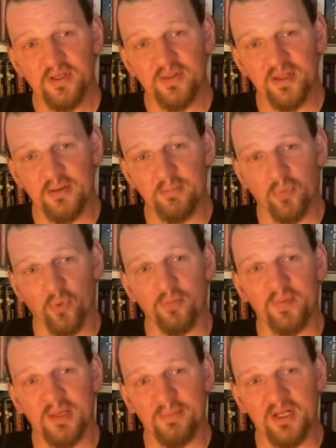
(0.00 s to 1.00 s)
that it bought
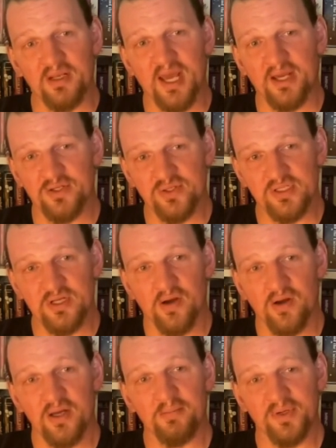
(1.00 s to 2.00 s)
me a bit of extra
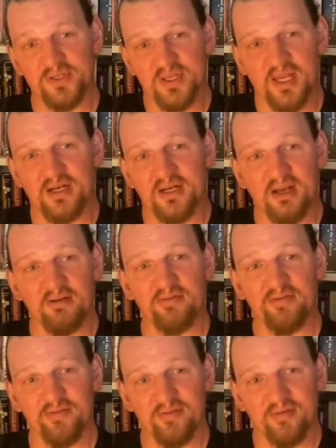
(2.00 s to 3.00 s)
time because I had
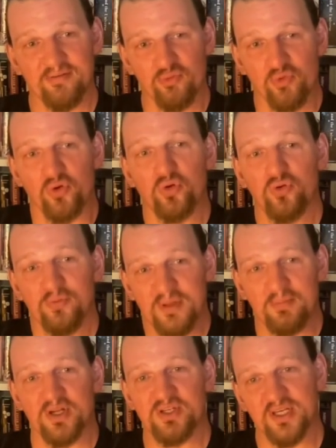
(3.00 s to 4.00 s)
enough room
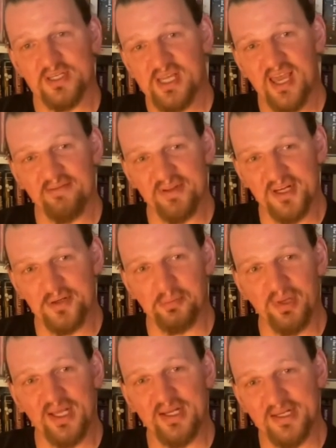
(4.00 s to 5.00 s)
in my chest cavity to
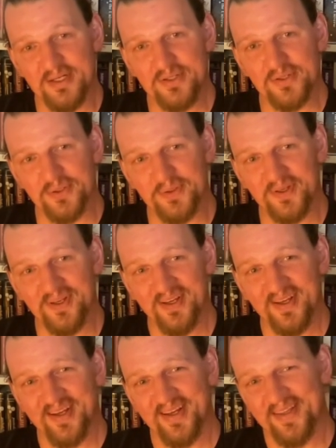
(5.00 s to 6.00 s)
bleed into.
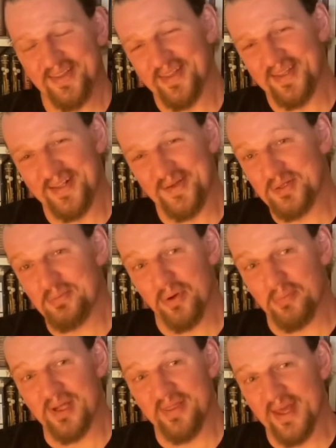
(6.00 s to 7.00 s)
And it's
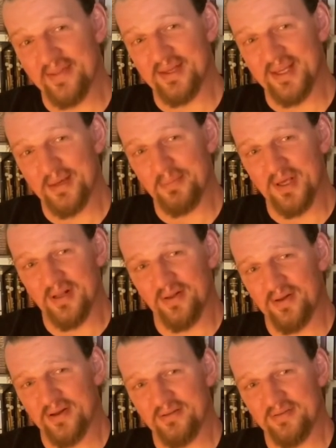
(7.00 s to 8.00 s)
probably that kept me
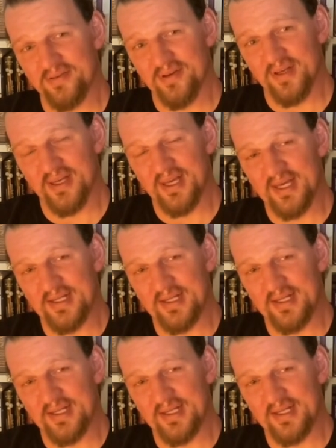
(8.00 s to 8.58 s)
alive. And,